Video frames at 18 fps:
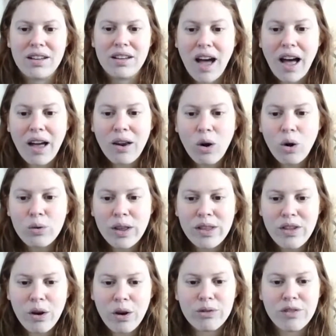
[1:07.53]
not only
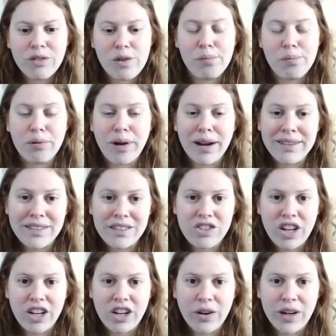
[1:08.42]
those of the present
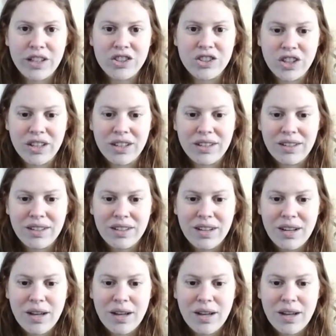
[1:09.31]
generation,